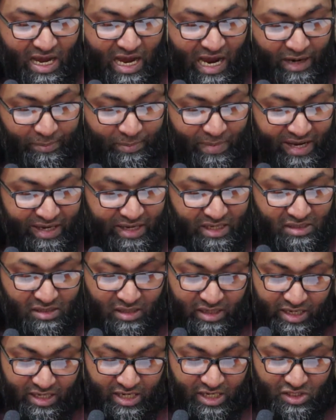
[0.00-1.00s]
and make us
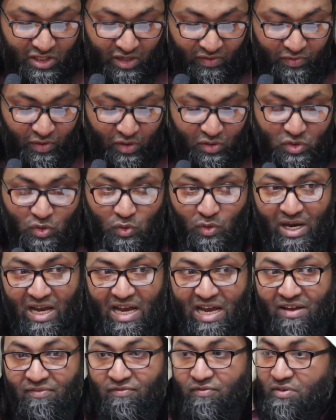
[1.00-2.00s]
leaders of those who
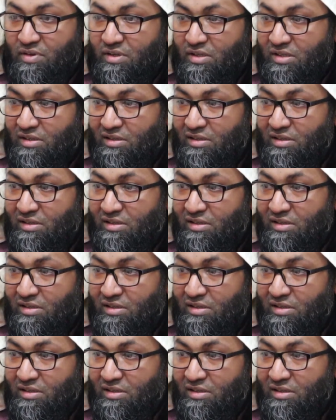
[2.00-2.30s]
have